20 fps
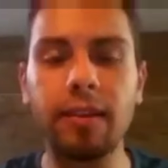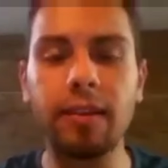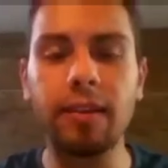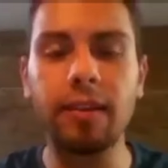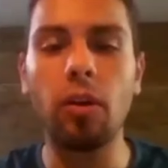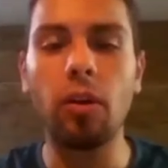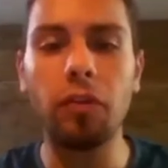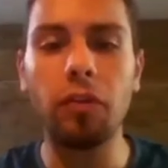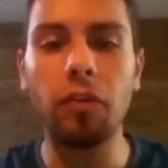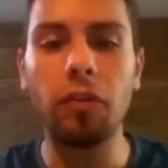
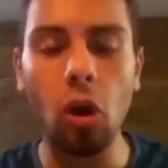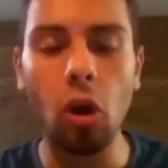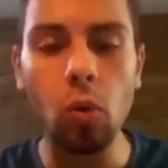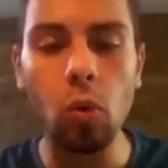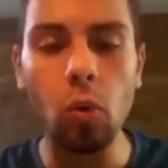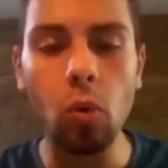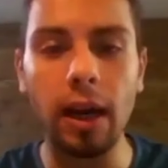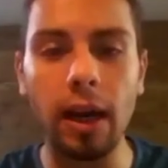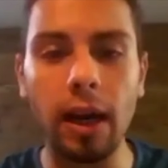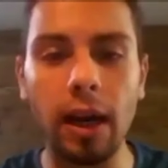of
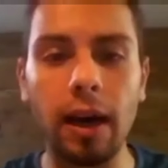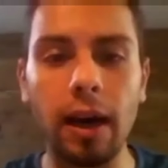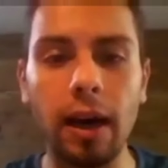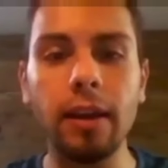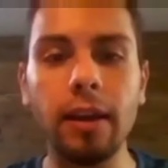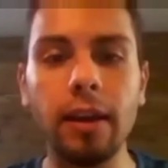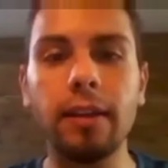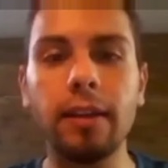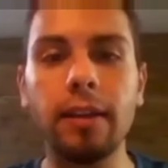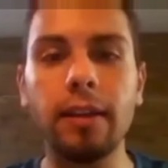yoga,
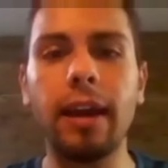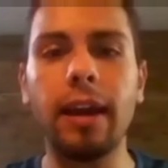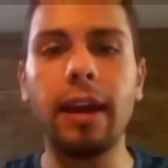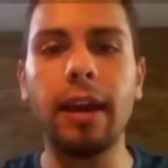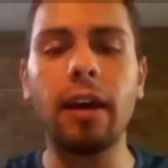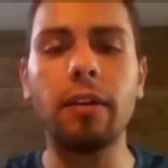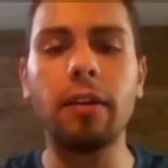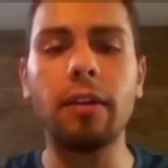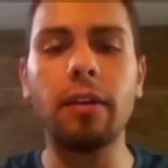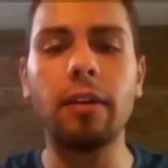they
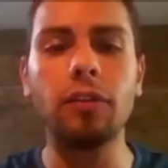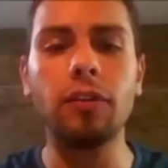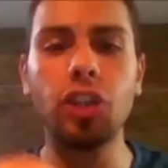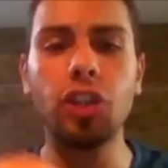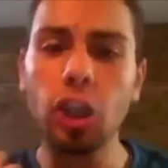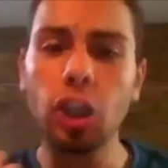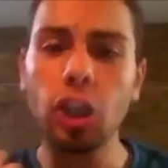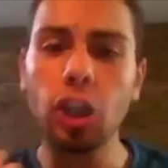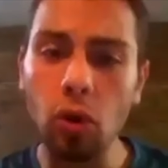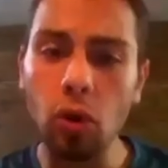have
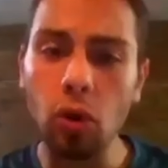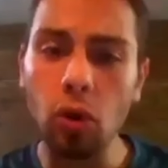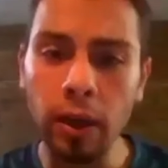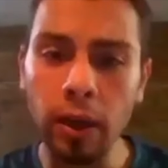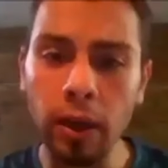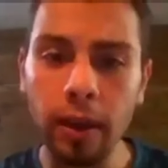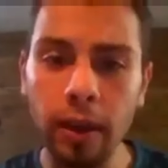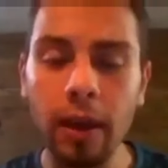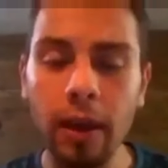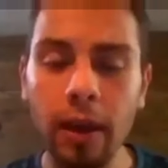Qigong.
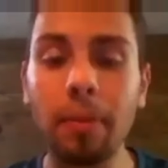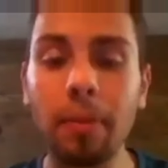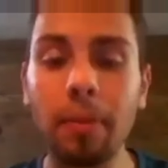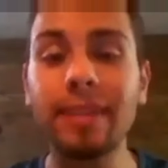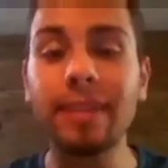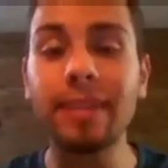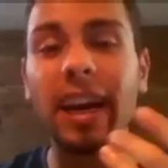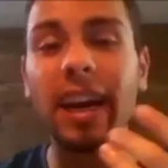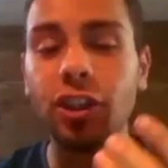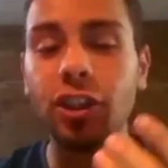But
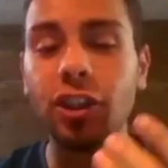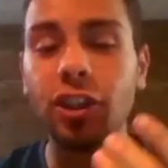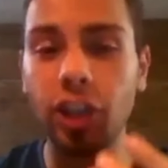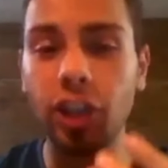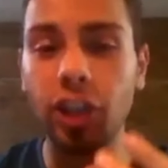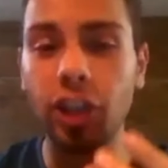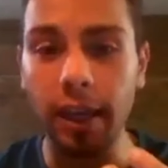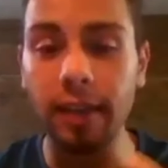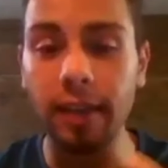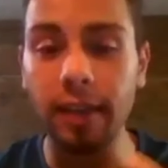Tai Chi
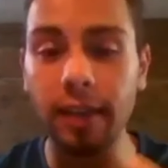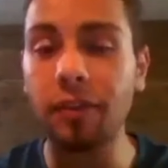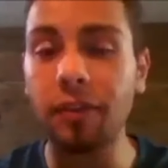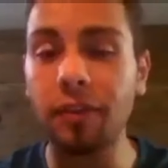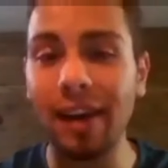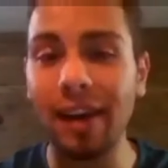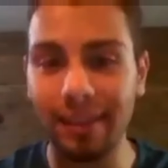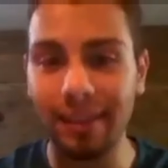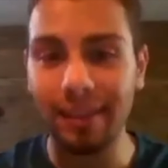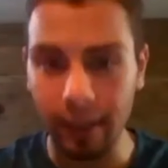is a
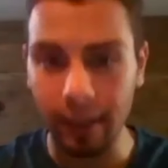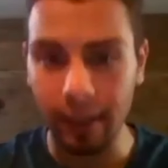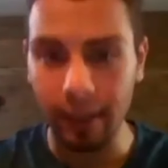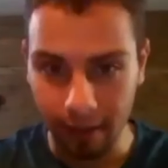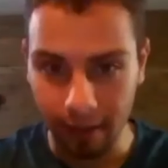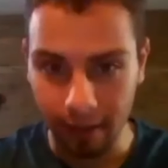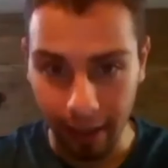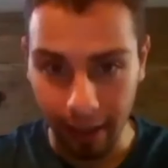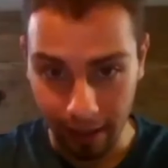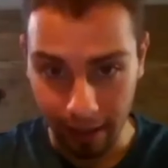fighting
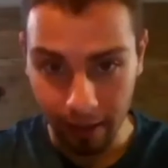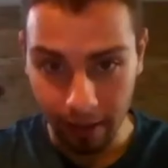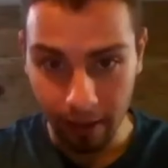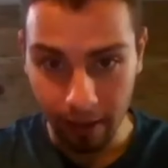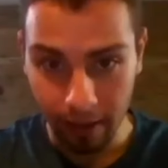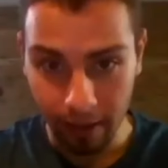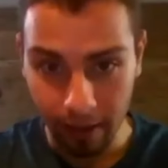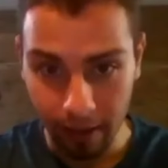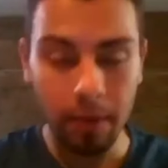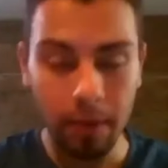style.
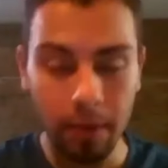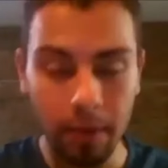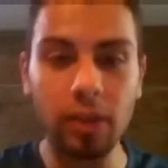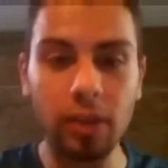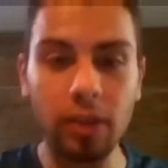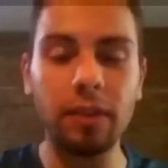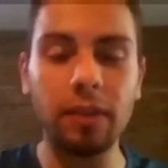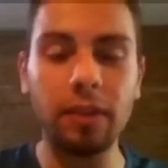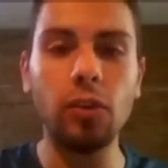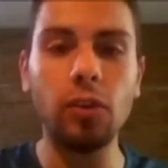Because if
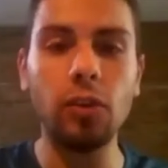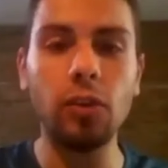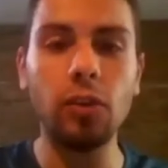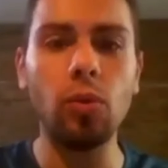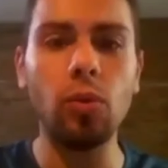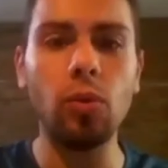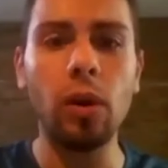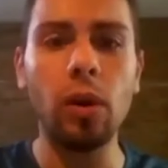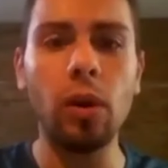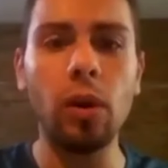you
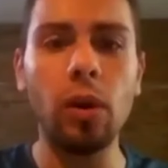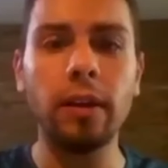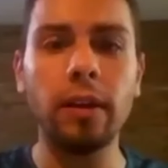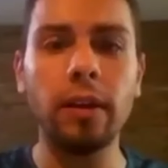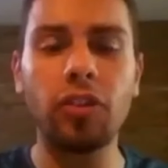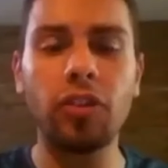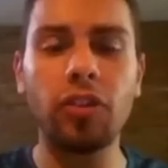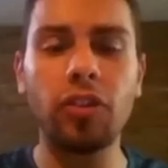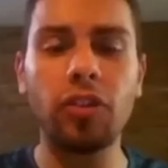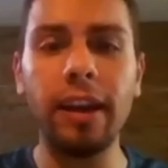
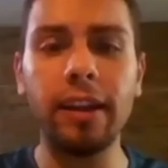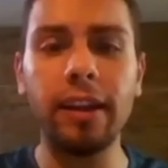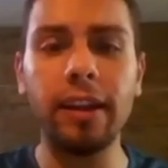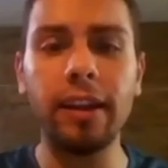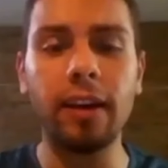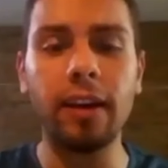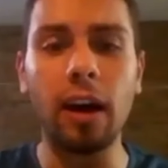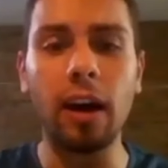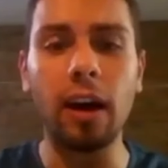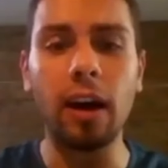train in the
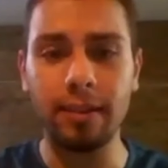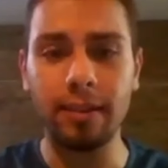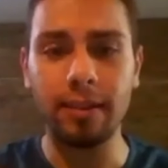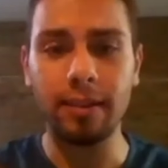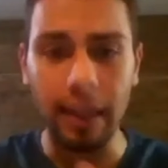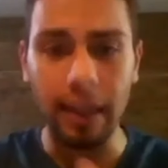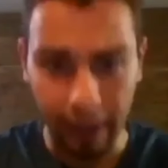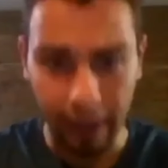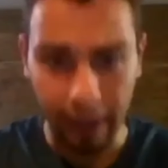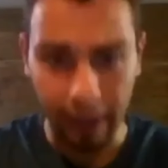hard style
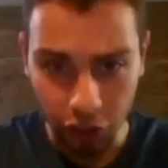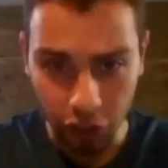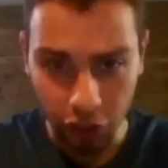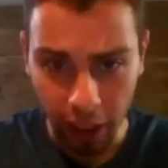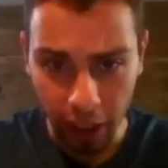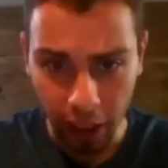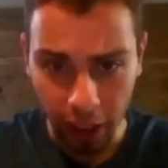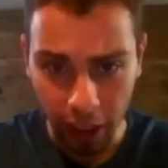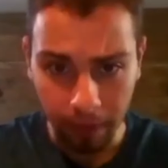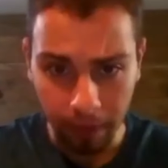Tai
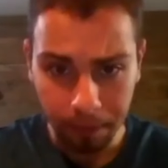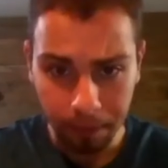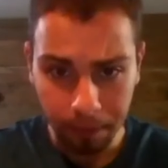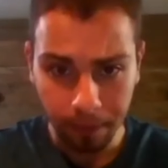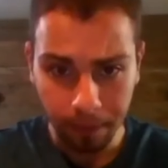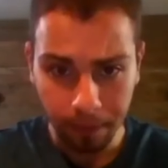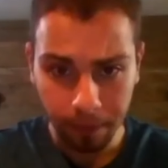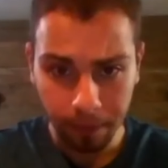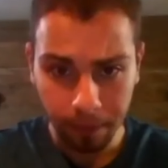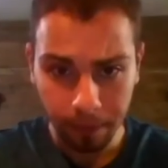Chi,
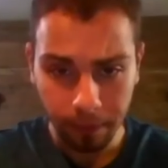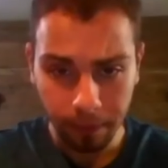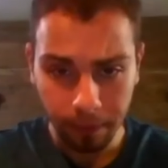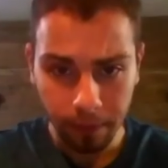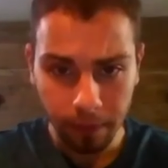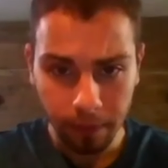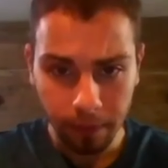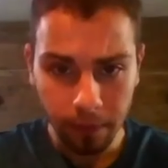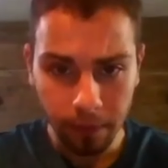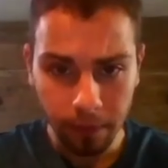
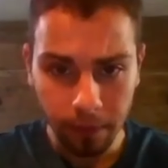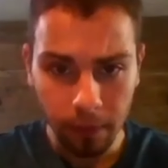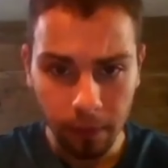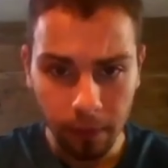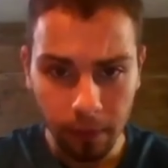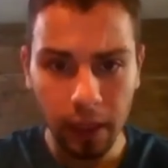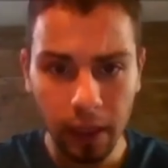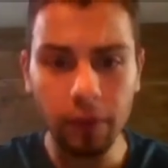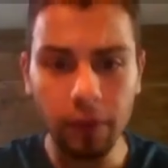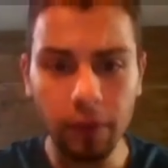
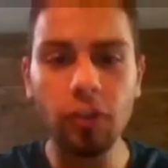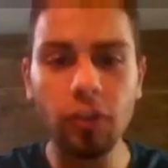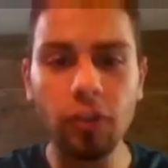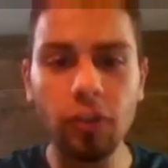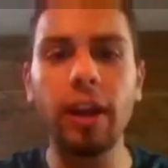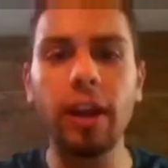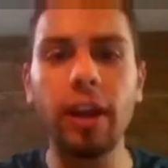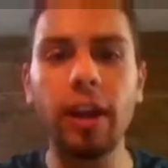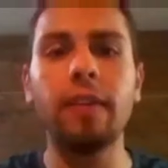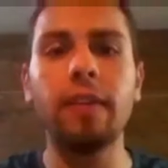if you train
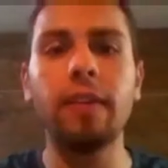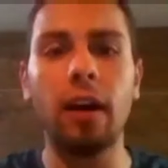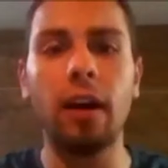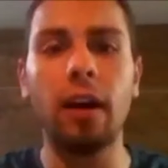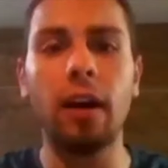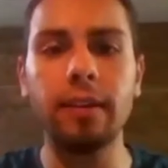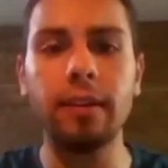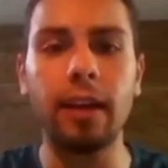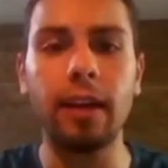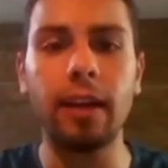in the hard
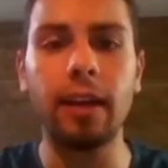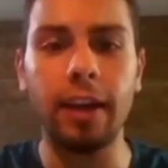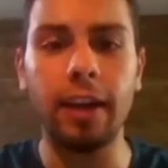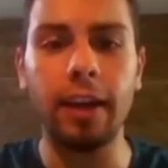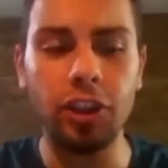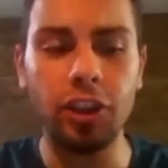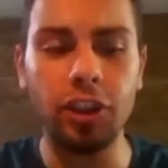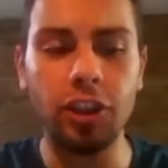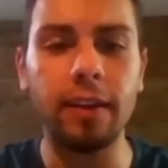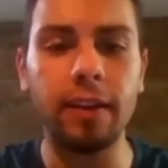style Tai Chi
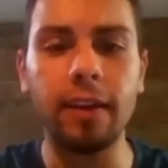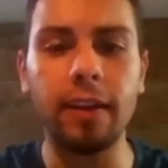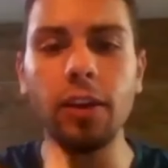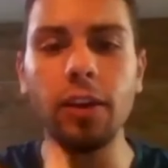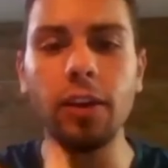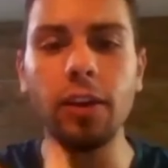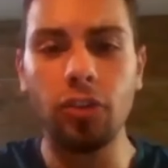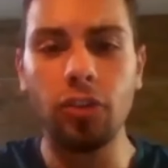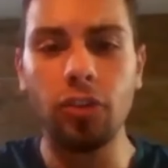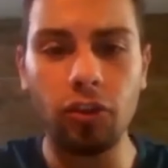that I used
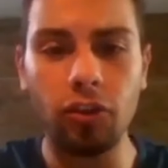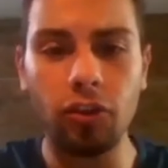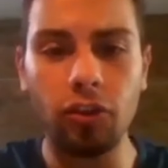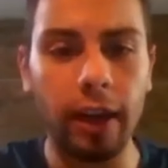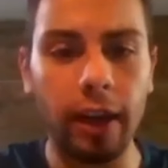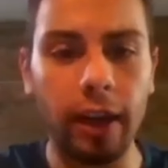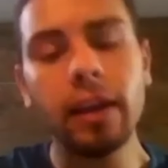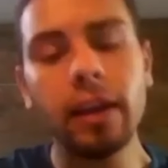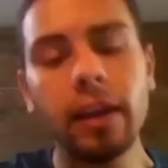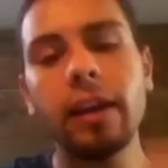to train,
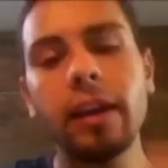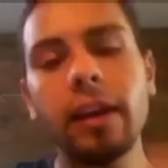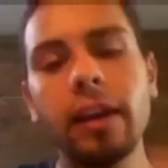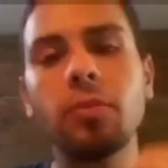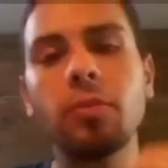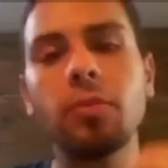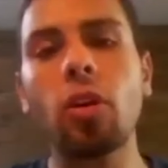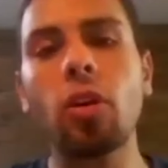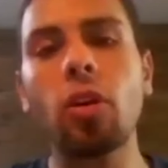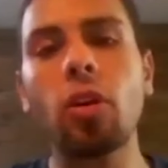it's
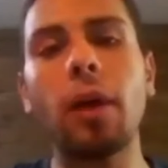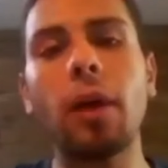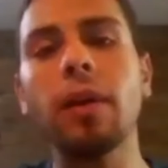more about